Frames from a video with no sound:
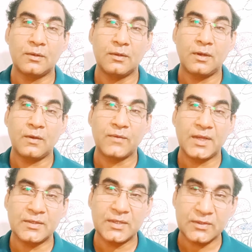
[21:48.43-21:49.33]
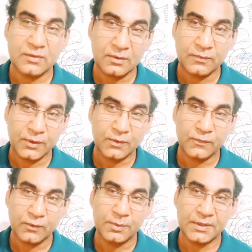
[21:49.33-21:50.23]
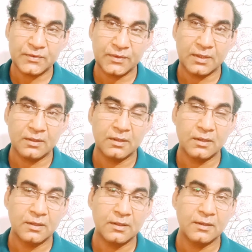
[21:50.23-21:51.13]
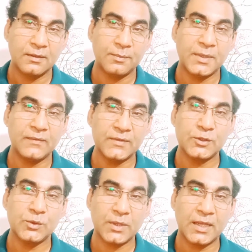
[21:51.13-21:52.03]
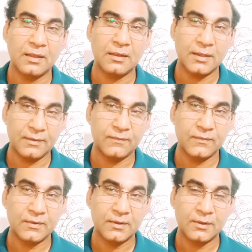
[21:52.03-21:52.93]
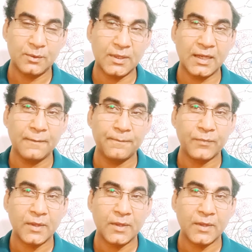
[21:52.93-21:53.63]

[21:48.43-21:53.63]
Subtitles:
of digestion of your food material by which you can live. Okay,